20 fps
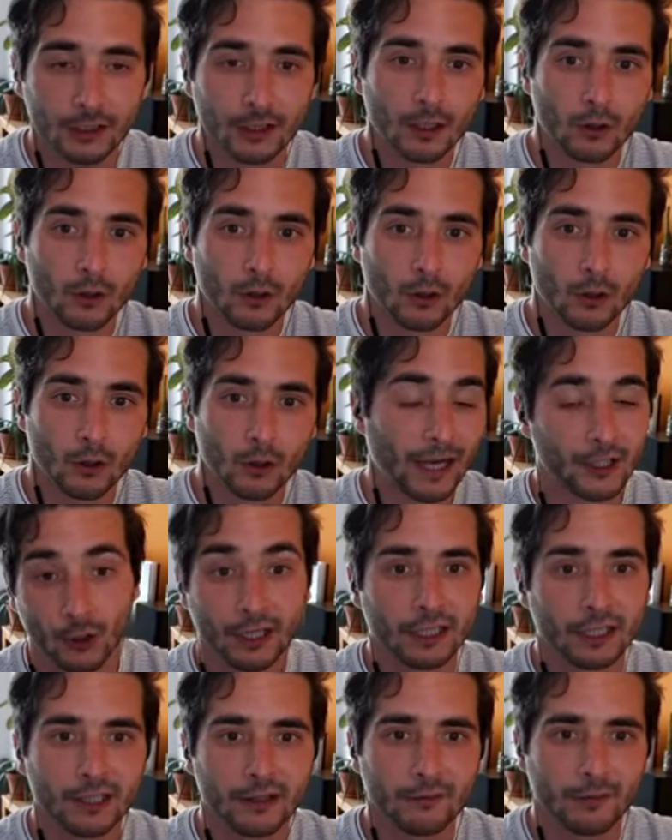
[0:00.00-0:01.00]
or by
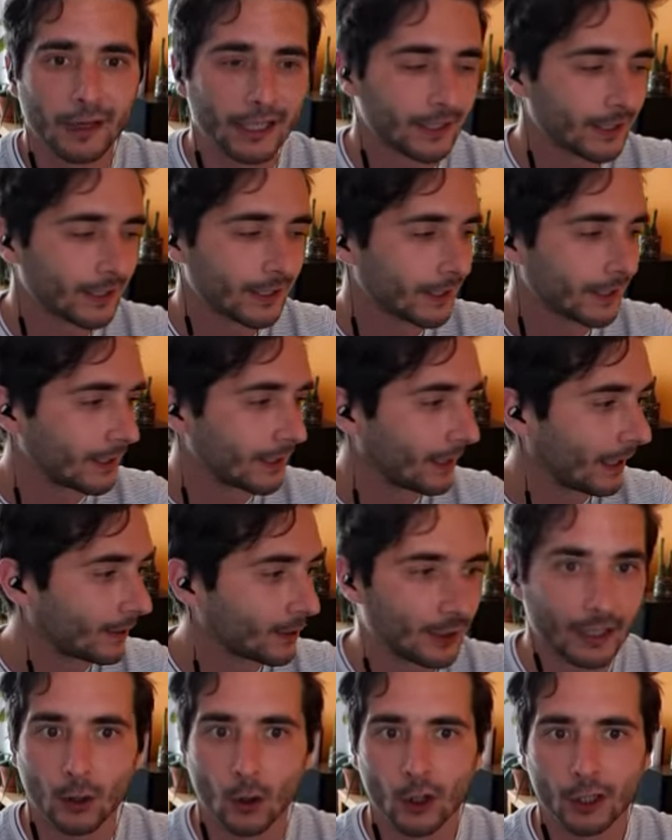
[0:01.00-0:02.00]
joining the events that they
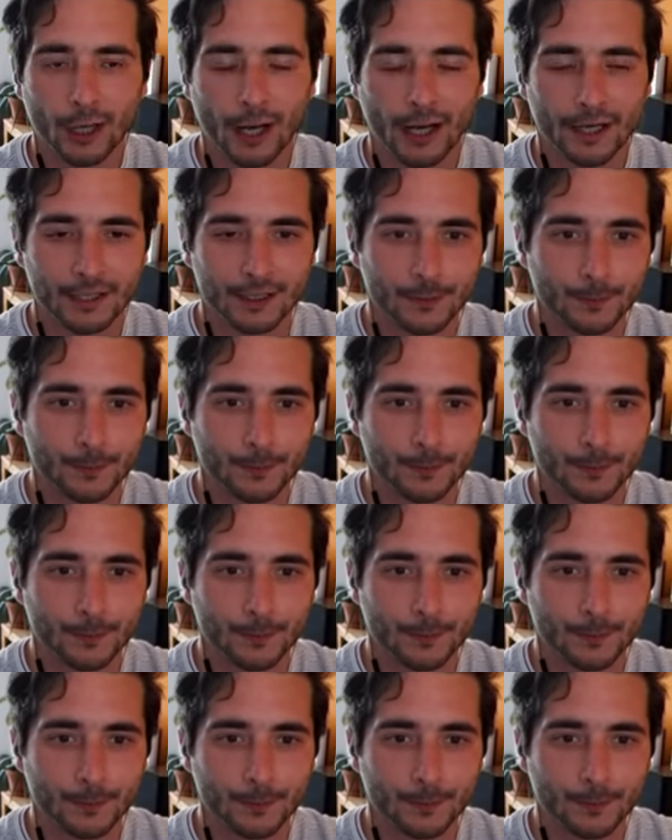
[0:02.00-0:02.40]
organize.